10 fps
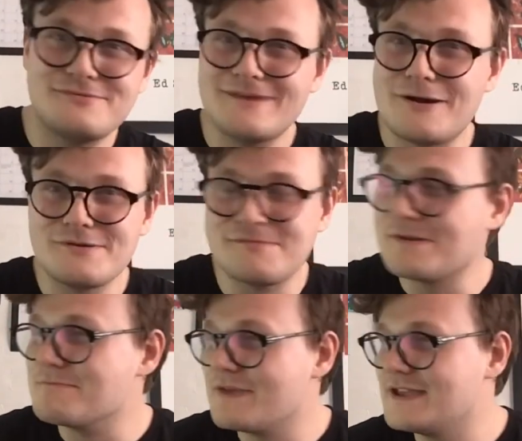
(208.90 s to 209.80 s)
It'd be
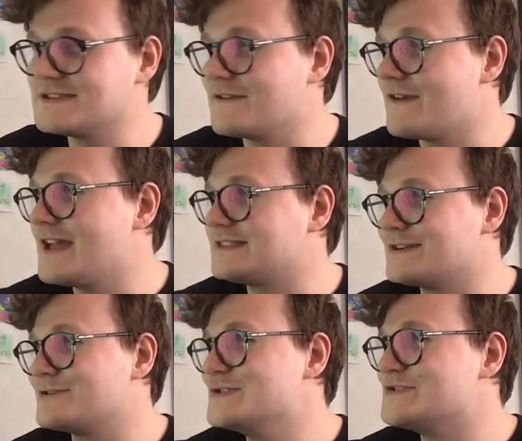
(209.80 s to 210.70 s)
amazing if Ed did
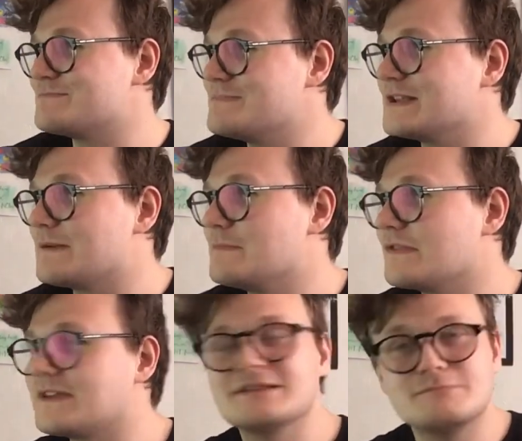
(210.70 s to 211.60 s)
100 million
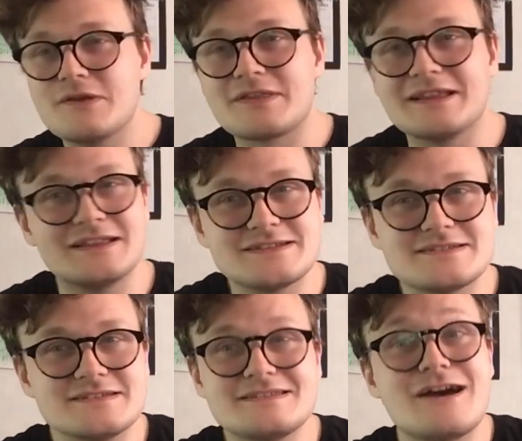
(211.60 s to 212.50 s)
monthly
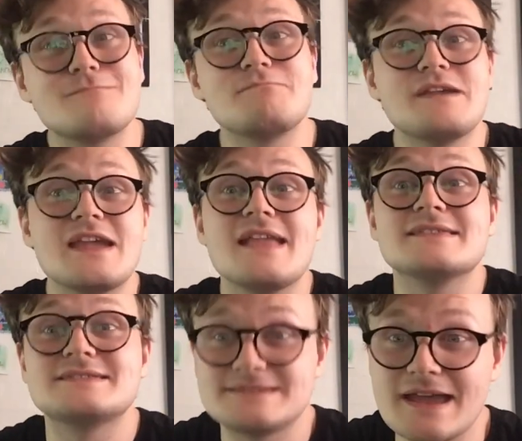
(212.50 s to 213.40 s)
listeners. That would be
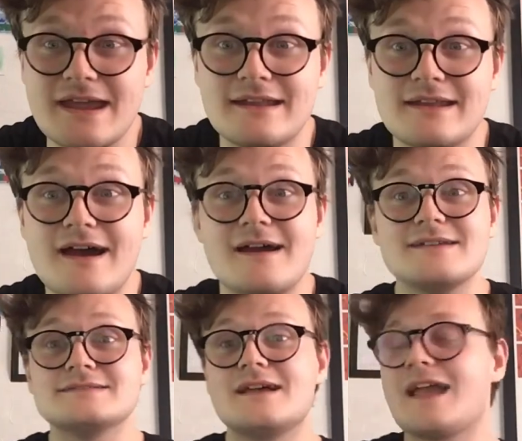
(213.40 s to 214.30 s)
insane,
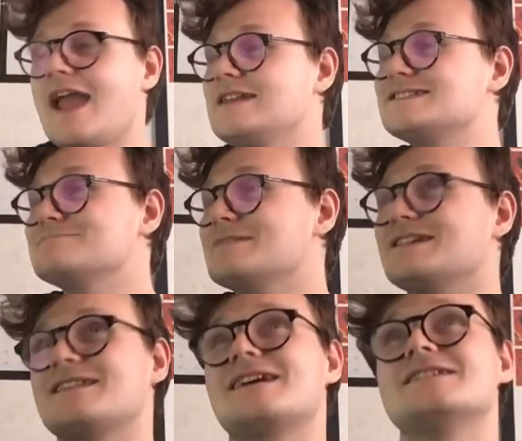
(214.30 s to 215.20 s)
guys. Like, 80
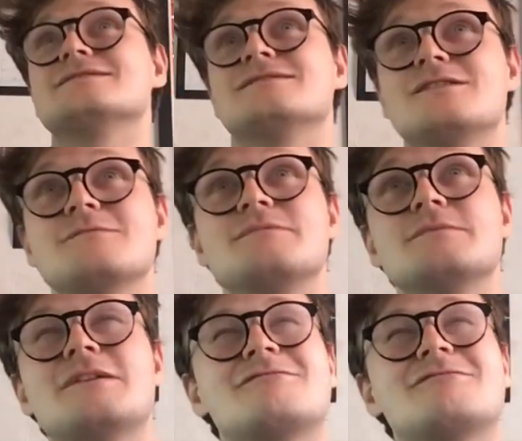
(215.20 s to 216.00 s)
million, that is a lot of people.